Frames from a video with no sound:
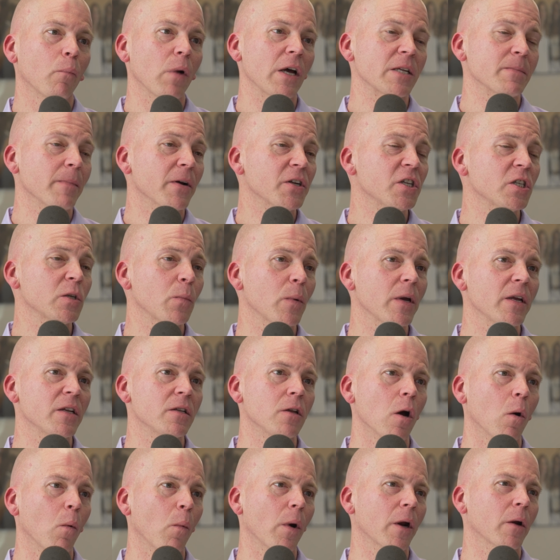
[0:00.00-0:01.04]
As much as we
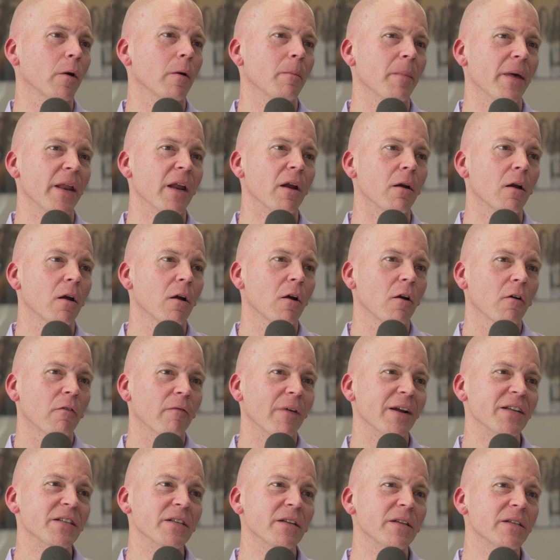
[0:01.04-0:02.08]
don't want to admit it,
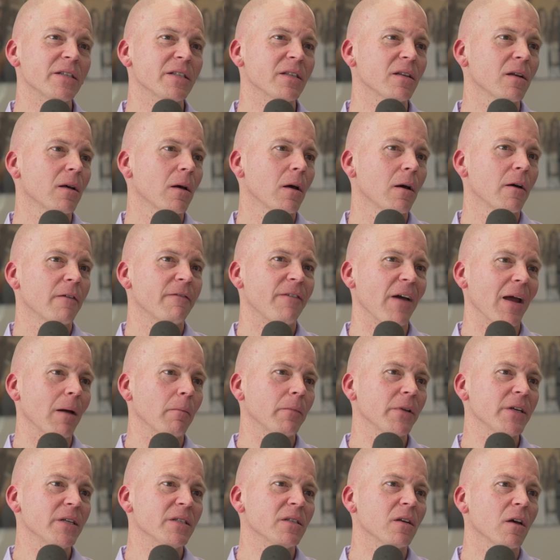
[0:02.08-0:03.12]
residents
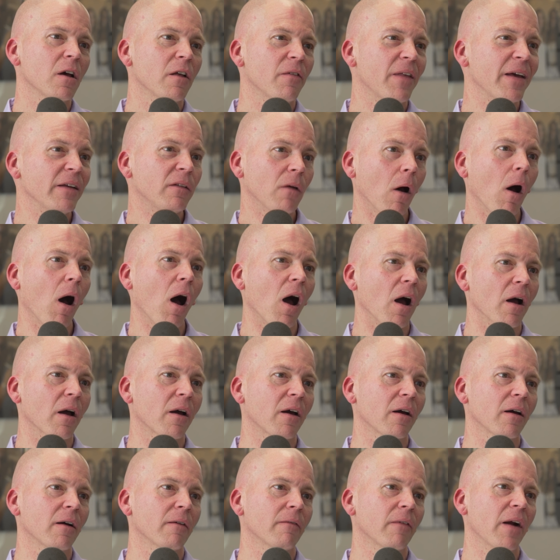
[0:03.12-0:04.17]
families, they
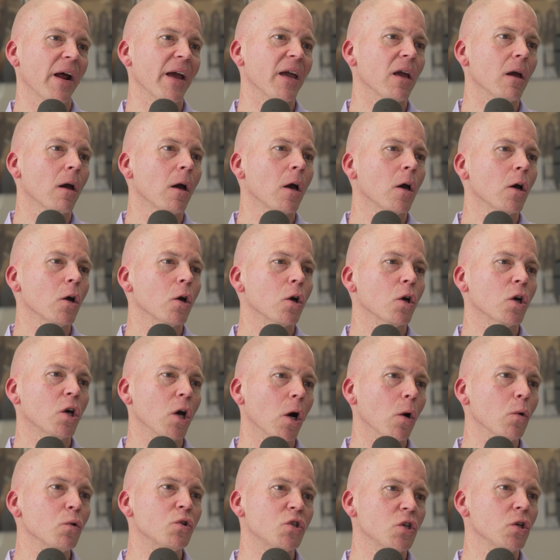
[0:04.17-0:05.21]
talk, right?
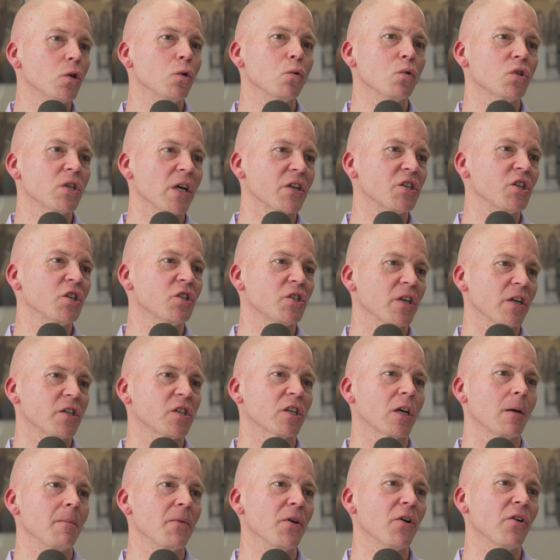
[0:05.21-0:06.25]
Go to such and
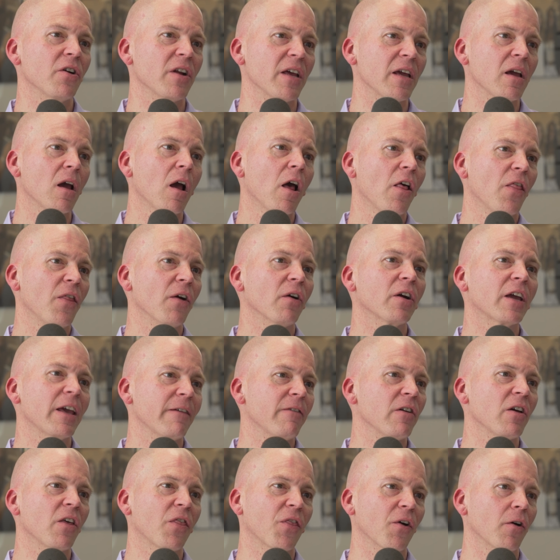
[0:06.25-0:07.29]
such community, they're
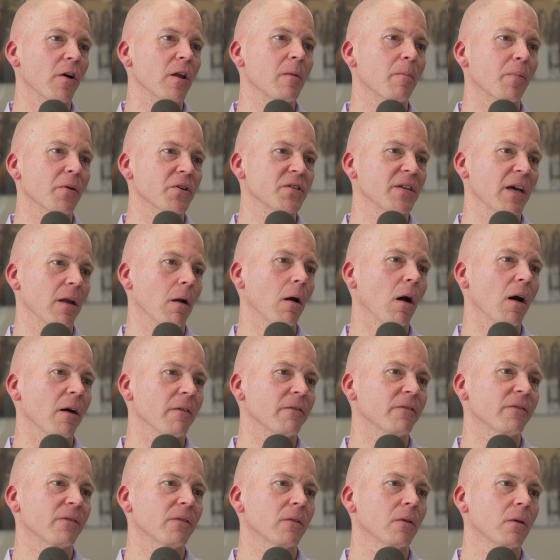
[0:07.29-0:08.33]
giving 30%
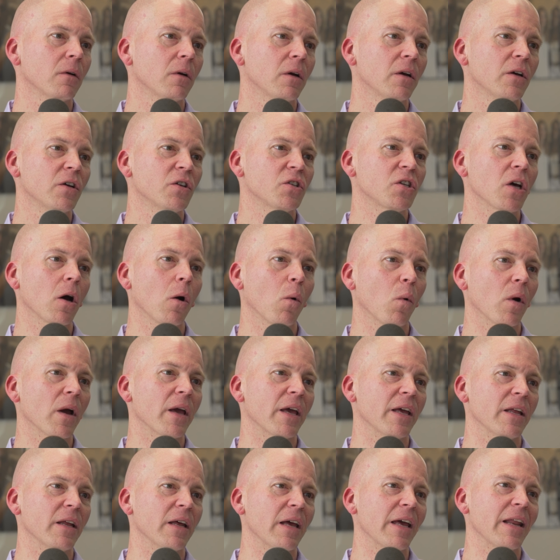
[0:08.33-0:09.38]
off. So
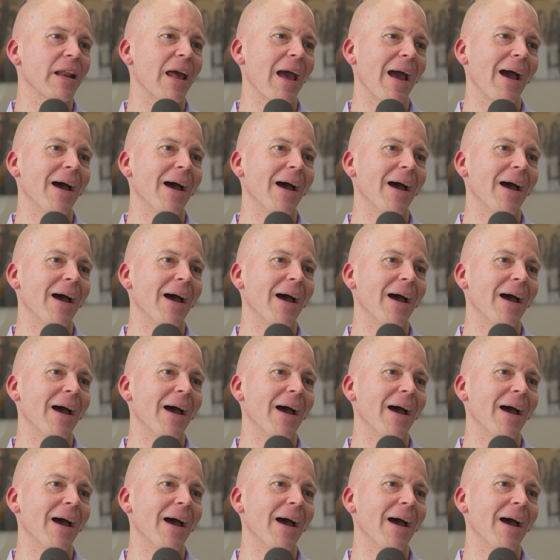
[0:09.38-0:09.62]
it